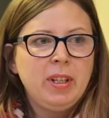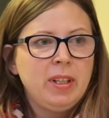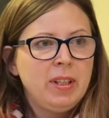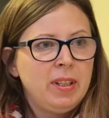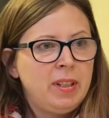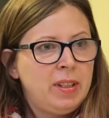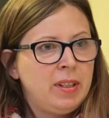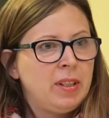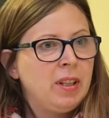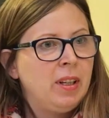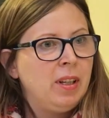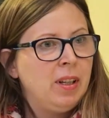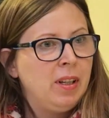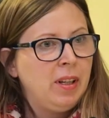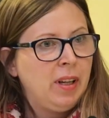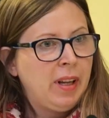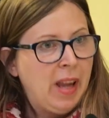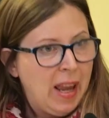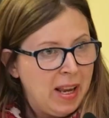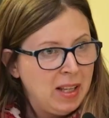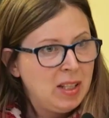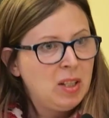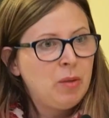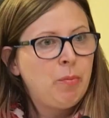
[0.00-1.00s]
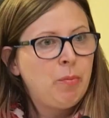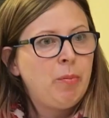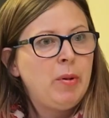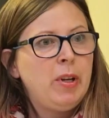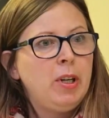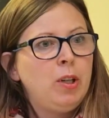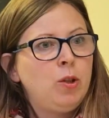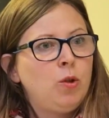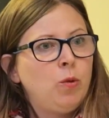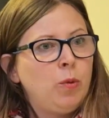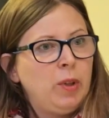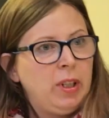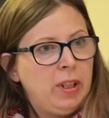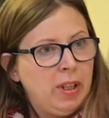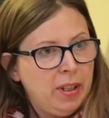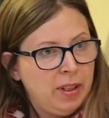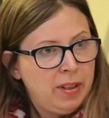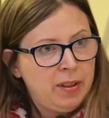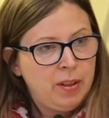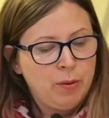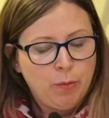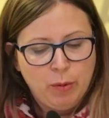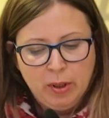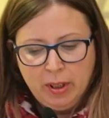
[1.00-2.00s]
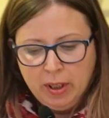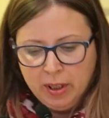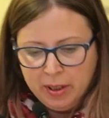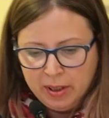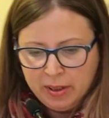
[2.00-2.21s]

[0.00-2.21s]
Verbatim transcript: this hate speech, with this